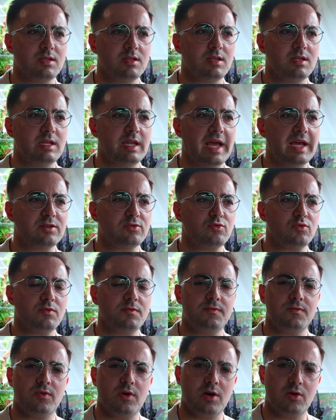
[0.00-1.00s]
natural
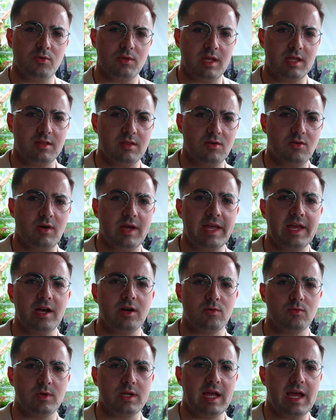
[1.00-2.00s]
flow that the
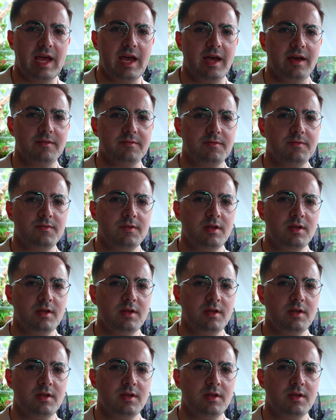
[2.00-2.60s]
layout would have.